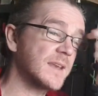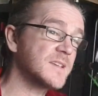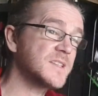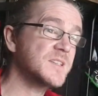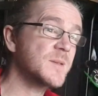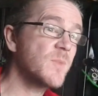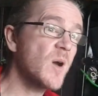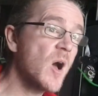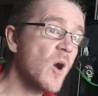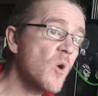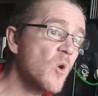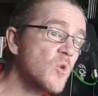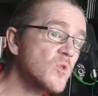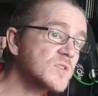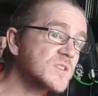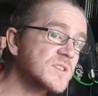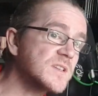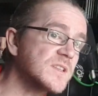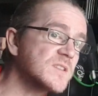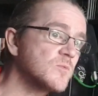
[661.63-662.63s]
I
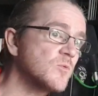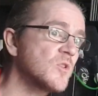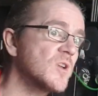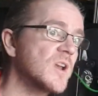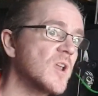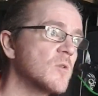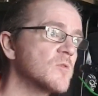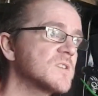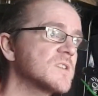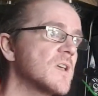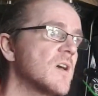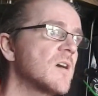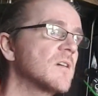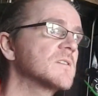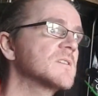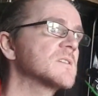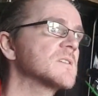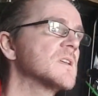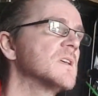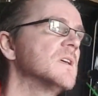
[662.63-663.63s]
suppose it's one of those
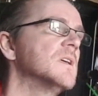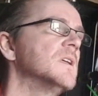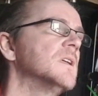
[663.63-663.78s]
songs.